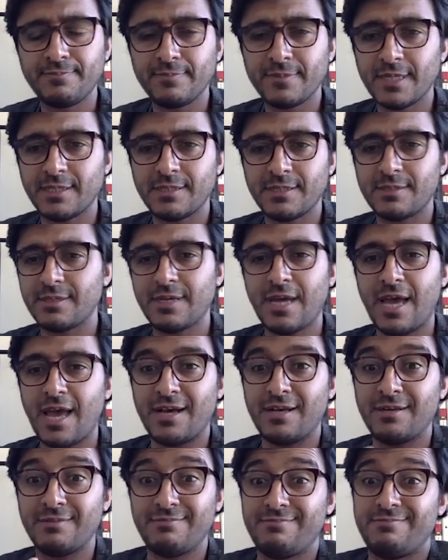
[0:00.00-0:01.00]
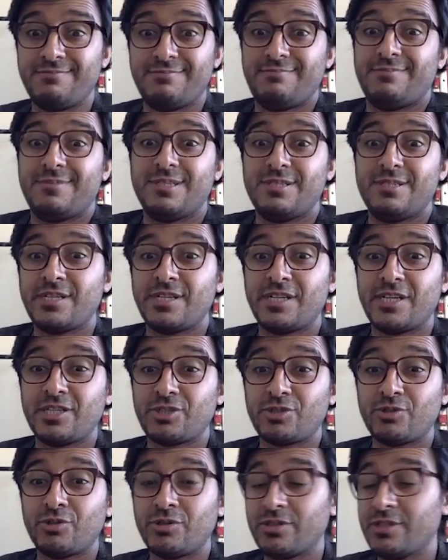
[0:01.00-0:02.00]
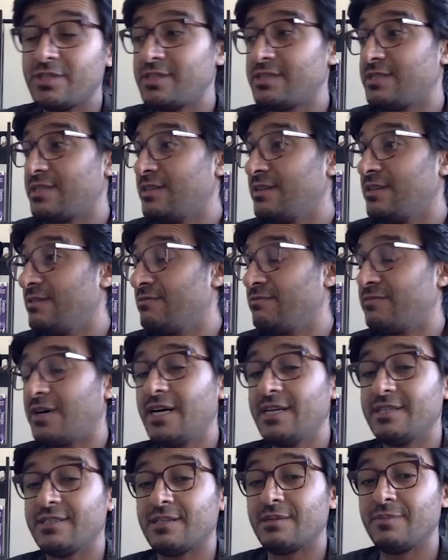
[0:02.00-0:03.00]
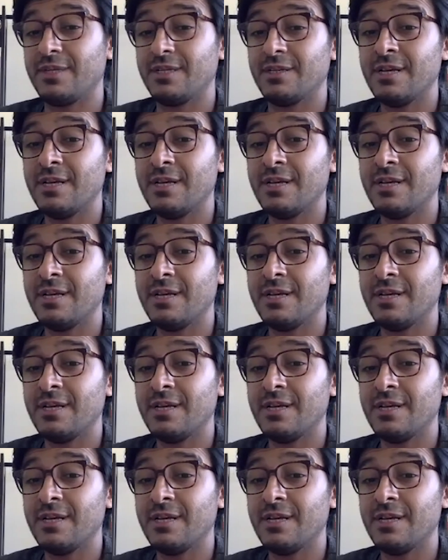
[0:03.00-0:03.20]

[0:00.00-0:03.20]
That's this is the shortest advice. I mean,